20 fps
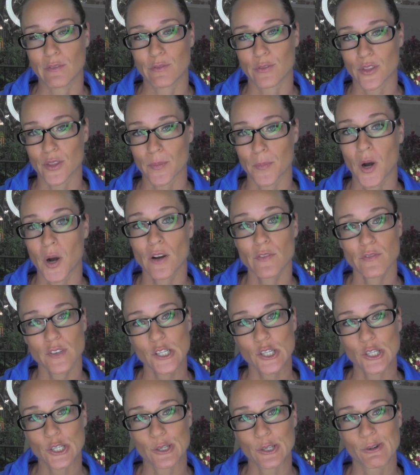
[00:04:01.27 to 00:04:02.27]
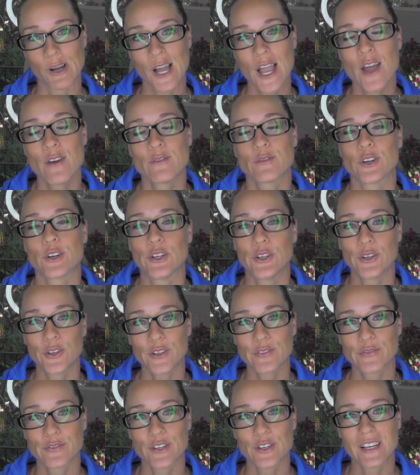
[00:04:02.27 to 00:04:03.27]
for the perfect shoe for
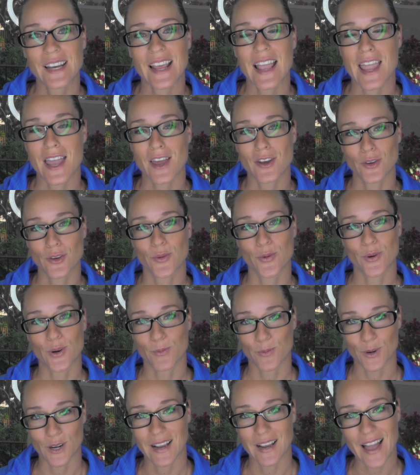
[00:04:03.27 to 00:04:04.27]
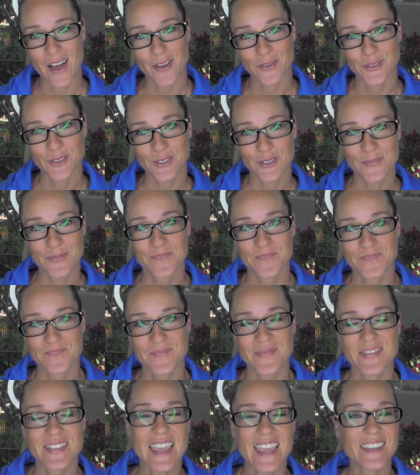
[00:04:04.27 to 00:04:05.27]
your foot and your workouts.
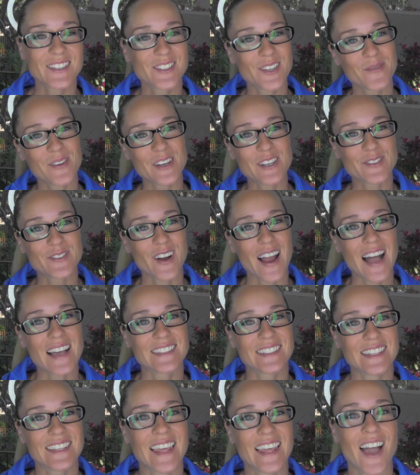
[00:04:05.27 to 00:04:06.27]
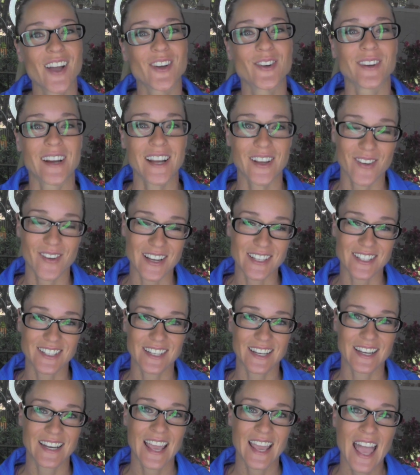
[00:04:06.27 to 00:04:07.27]
Thanks so much for asking that great
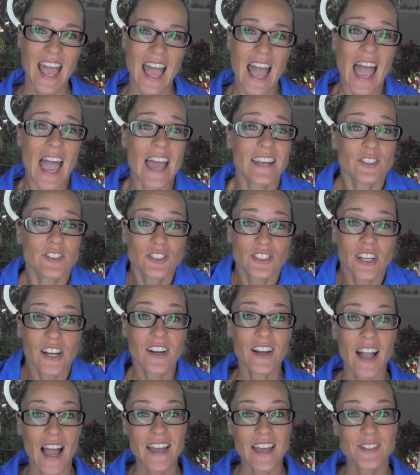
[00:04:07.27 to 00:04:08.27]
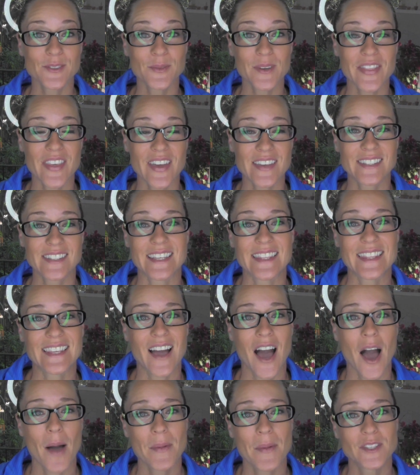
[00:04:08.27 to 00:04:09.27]
question, and share, guys, with us in the
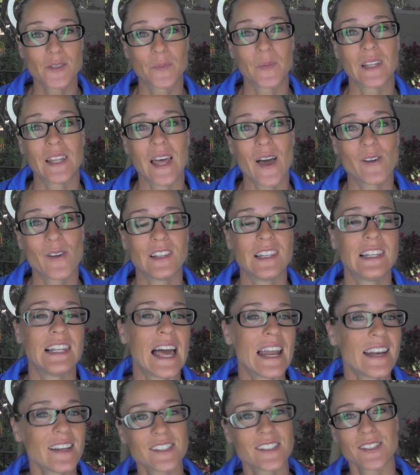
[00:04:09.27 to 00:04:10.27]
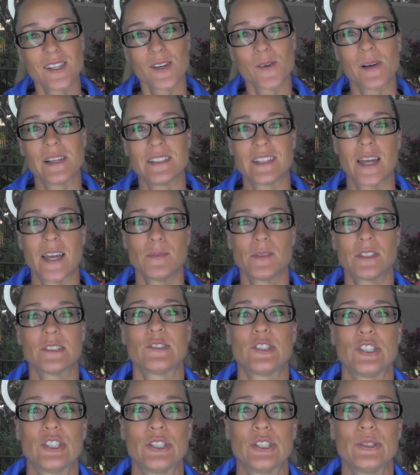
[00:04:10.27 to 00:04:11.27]
comments below. Let us know what types
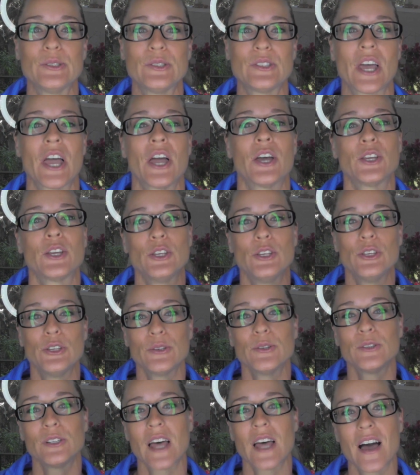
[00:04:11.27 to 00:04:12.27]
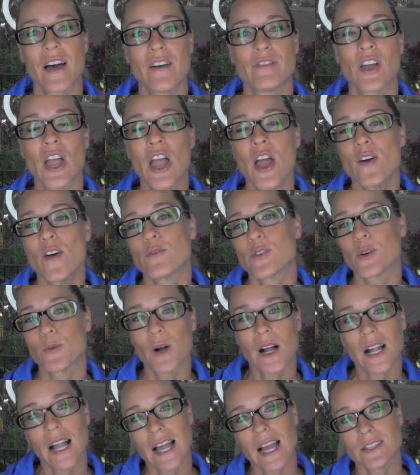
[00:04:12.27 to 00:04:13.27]
of shoes you love for
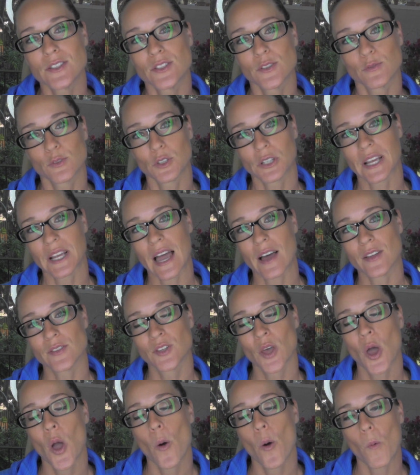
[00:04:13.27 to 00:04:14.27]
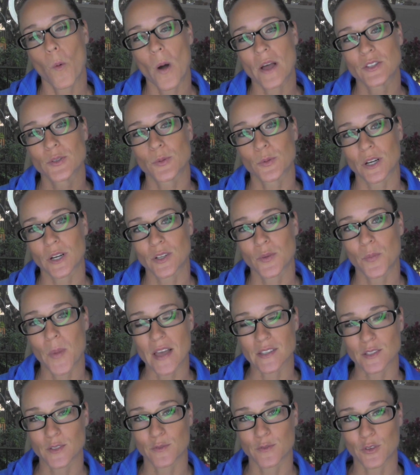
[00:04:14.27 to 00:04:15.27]
what kinds of workouts, what's worked
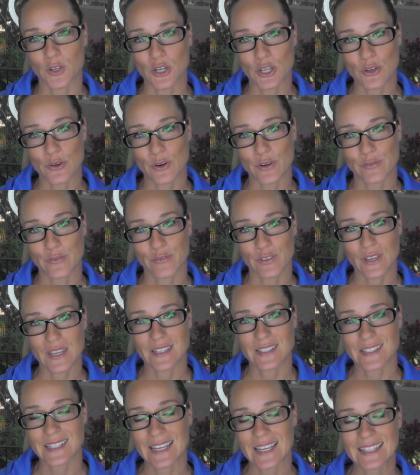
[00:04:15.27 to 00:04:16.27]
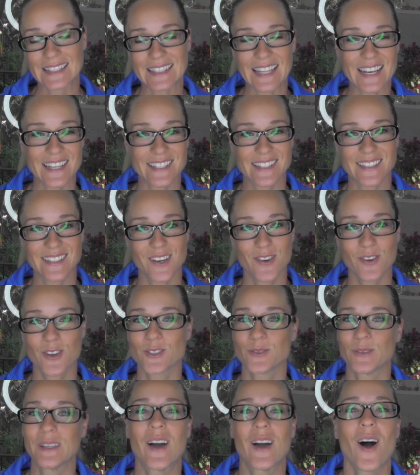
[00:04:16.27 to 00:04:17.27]
best for your feet. Let us know,
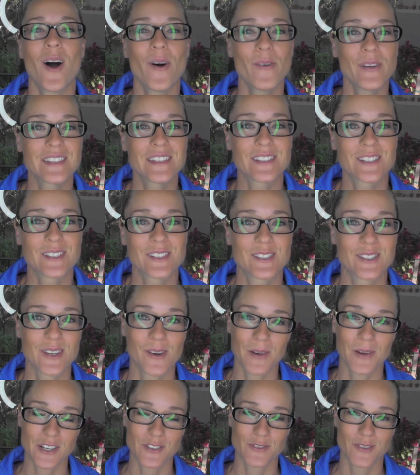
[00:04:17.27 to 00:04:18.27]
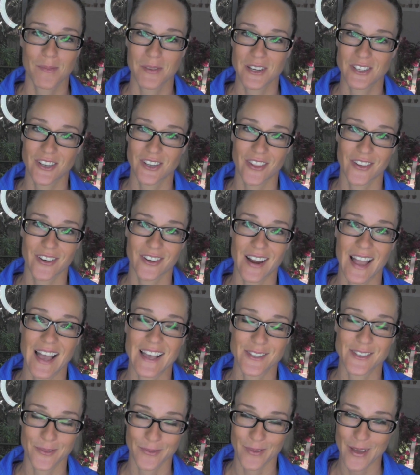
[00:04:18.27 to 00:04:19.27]
because we always learn so much from each other
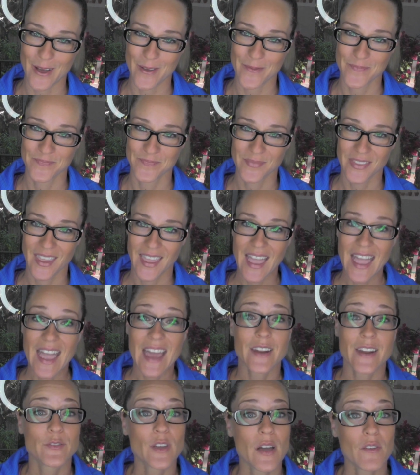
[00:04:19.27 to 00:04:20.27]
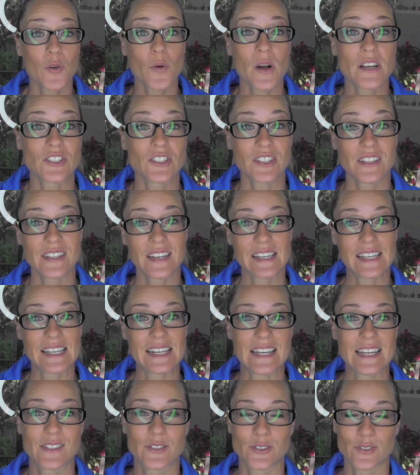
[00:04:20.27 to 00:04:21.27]
as well. And if you have a question that I can
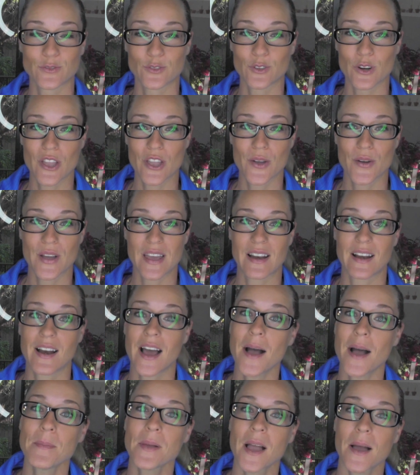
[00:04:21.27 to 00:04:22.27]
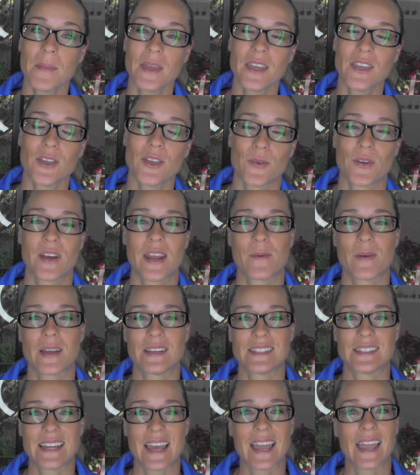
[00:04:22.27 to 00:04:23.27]
answer for you in an upcoming Q&A
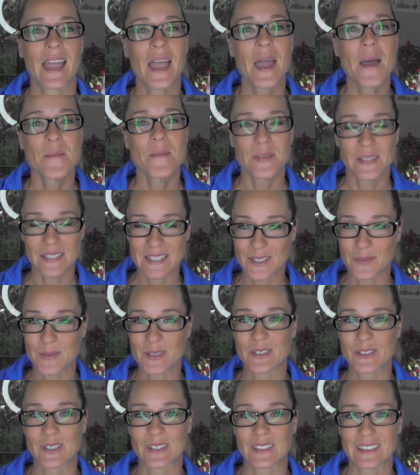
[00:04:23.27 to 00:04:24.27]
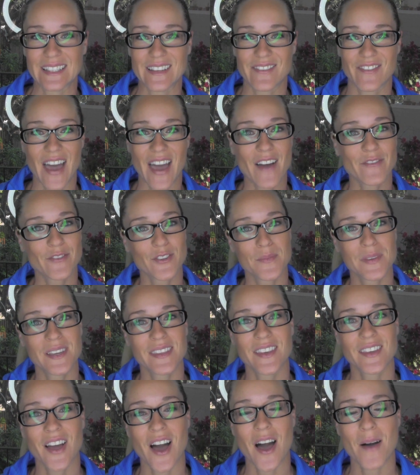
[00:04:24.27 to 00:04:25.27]
Wednesday, please be sure to leave that for me in
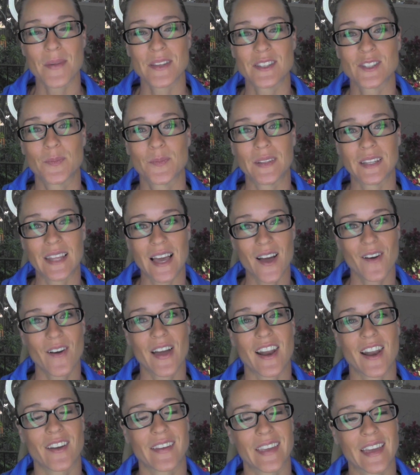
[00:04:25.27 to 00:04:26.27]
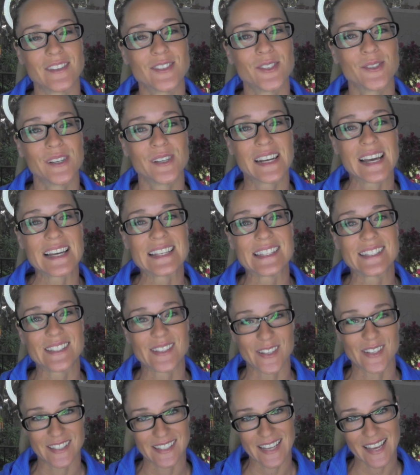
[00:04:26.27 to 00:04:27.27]
the comments below, and I'll get to it as
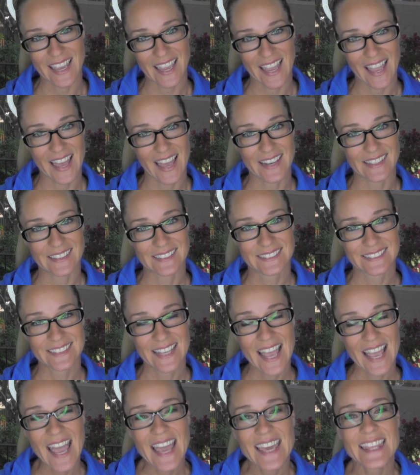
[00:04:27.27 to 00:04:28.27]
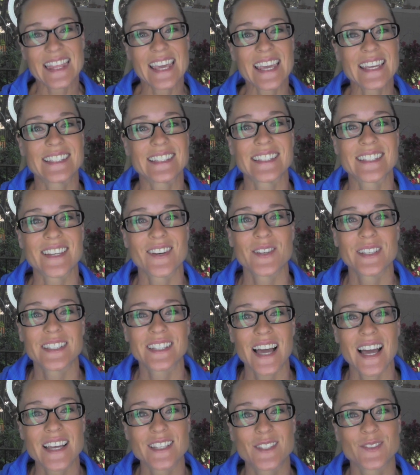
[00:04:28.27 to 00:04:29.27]
soon as I can. Thanks as always,
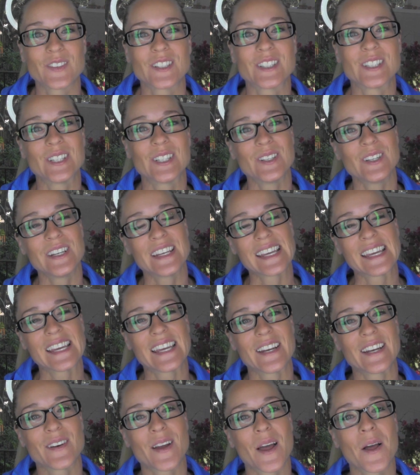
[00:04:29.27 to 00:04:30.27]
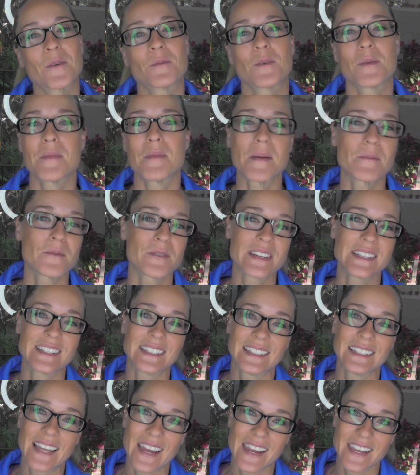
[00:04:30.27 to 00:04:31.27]
guys, for tuning in, remembering
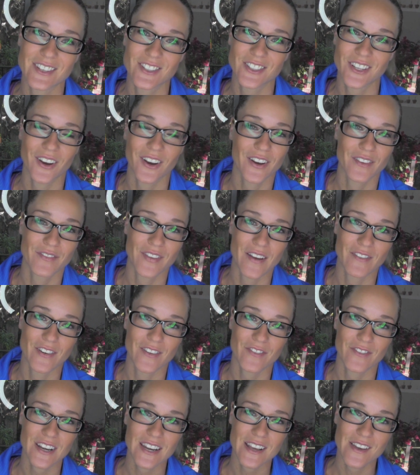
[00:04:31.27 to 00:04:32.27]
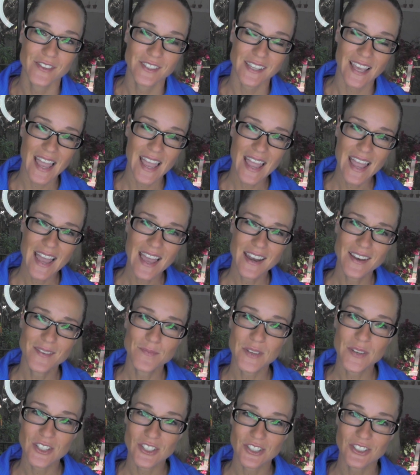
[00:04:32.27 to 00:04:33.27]
to like and share your favorite videos,
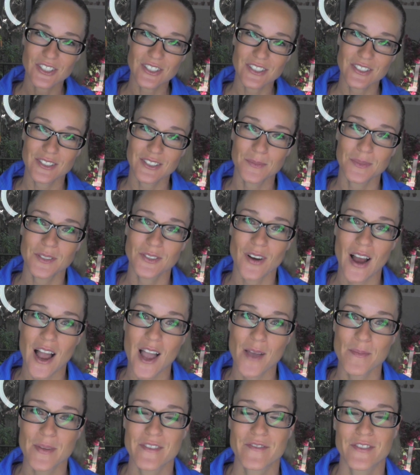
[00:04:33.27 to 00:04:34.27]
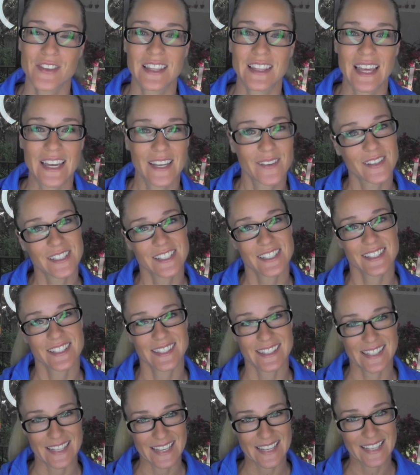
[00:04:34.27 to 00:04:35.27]
and be sure to subscribe if you like what you
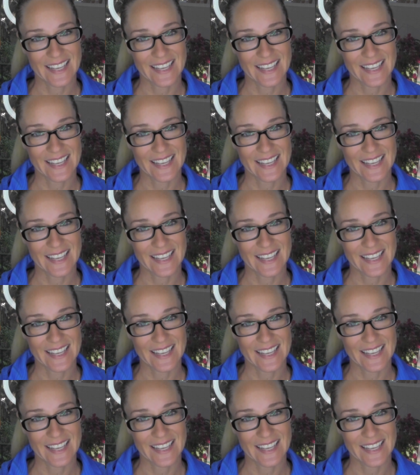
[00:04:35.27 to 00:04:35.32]
see.